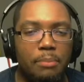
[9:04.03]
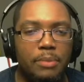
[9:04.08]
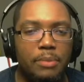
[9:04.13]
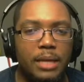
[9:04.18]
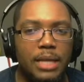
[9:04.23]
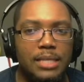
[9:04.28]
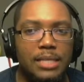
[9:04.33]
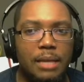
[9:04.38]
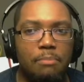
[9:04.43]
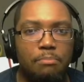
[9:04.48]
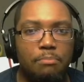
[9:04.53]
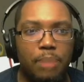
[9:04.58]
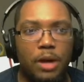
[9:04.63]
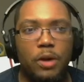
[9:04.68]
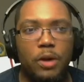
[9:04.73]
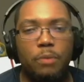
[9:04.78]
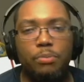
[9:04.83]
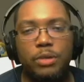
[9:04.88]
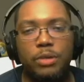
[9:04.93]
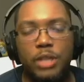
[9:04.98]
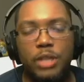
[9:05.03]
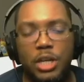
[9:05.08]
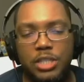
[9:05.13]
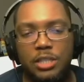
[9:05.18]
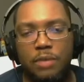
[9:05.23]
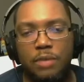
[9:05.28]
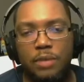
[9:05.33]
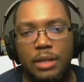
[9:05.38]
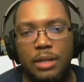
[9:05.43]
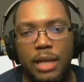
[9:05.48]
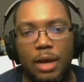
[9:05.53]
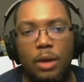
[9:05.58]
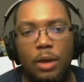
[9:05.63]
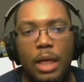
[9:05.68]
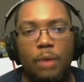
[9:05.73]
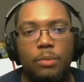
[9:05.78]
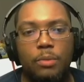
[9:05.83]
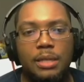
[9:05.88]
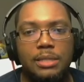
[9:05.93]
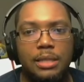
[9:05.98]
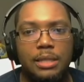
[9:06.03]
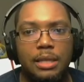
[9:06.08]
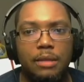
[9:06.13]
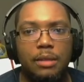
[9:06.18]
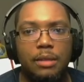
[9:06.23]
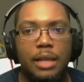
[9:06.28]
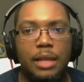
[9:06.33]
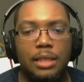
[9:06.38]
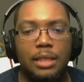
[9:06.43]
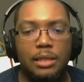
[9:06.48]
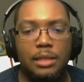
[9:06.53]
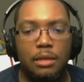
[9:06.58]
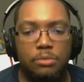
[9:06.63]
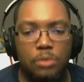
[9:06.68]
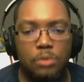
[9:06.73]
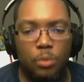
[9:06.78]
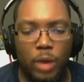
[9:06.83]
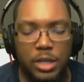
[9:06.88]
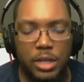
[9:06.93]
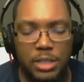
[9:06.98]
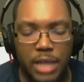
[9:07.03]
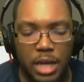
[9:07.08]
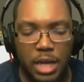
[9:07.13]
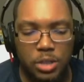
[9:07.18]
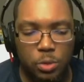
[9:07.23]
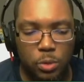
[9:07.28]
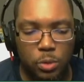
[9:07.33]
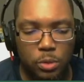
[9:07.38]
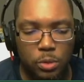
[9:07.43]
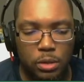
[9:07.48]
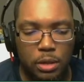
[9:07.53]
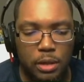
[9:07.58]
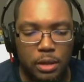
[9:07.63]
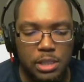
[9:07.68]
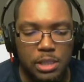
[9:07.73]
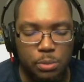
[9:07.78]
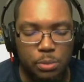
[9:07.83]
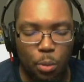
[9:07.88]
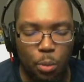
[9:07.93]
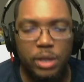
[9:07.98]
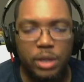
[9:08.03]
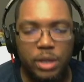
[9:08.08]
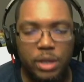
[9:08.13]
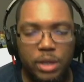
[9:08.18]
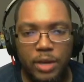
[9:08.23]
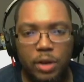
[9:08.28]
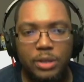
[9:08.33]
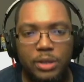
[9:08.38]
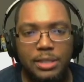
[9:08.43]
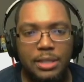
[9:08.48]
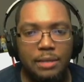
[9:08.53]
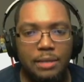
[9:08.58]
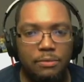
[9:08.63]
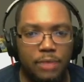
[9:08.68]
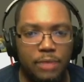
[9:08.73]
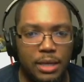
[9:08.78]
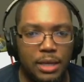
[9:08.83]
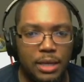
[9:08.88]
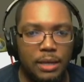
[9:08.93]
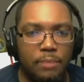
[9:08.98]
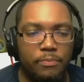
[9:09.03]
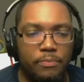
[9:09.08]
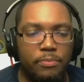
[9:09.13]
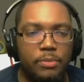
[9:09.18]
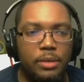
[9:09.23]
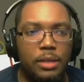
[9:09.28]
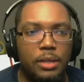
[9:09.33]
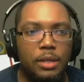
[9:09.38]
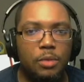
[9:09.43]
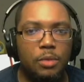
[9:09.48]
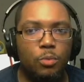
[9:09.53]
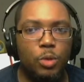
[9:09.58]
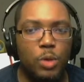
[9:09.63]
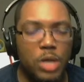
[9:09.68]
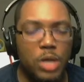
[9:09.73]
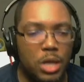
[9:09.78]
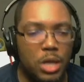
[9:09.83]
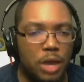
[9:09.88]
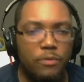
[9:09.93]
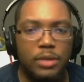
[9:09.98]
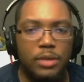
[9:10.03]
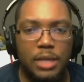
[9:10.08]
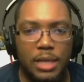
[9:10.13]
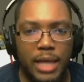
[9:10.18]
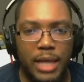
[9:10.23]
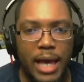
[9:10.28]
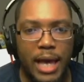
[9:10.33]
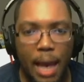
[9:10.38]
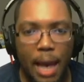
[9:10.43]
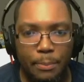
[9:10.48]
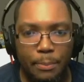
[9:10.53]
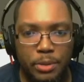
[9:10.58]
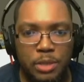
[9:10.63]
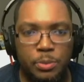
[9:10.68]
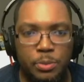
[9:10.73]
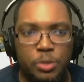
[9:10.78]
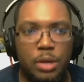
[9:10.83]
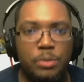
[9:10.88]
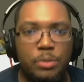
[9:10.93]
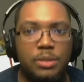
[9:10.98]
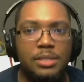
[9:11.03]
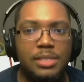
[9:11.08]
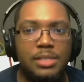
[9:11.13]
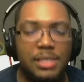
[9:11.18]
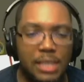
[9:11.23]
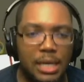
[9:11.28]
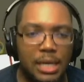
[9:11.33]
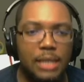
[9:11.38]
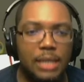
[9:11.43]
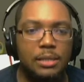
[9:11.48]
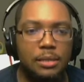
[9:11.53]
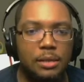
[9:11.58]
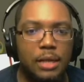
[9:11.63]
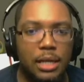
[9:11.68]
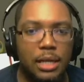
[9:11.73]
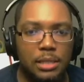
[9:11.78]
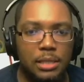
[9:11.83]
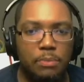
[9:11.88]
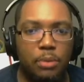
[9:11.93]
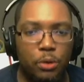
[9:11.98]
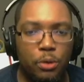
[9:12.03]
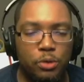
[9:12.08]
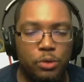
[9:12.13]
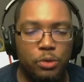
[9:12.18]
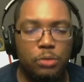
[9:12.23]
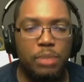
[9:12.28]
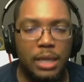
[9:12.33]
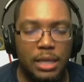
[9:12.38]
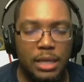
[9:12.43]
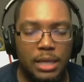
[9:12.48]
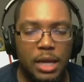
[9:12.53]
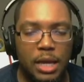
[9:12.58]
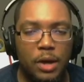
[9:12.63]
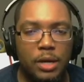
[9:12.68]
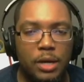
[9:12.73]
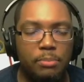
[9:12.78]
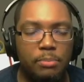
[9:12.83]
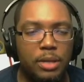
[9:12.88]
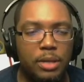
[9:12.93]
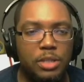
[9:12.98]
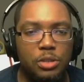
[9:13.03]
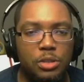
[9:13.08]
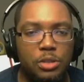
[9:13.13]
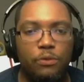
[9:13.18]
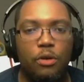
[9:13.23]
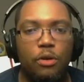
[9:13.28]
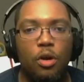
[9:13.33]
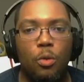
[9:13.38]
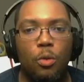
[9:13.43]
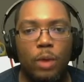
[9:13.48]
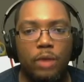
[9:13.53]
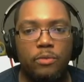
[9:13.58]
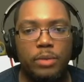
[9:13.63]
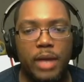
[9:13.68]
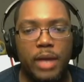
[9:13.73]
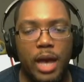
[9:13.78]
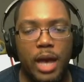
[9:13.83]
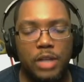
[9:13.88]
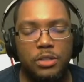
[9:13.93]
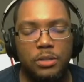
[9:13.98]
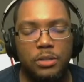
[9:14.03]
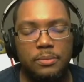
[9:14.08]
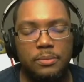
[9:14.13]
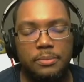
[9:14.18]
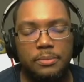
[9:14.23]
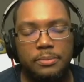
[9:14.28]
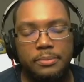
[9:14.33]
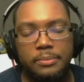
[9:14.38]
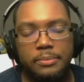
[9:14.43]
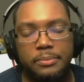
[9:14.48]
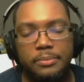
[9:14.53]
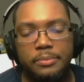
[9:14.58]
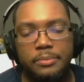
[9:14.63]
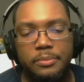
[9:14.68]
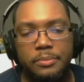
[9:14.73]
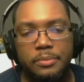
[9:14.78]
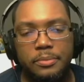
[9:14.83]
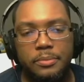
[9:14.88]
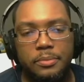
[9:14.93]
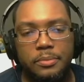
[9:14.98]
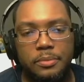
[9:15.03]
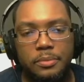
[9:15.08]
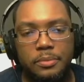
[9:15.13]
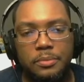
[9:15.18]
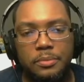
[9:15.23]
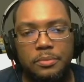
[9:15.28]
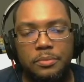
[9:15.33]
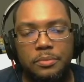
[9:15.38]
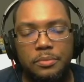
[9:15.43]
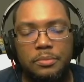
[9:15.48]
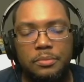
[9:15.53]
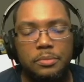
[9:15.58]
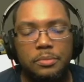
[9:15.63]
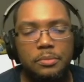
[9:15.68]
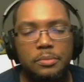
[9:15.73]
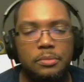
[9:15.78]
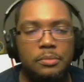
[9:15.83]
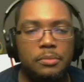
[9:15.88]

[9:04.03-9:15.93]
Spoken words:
it's a better production of it. Like the difference between watching an actual sporting event on TV, where you hear everything that happens, but you're able to see it, as opposed to being there and being so far away from the action. Yeah, well, and there's also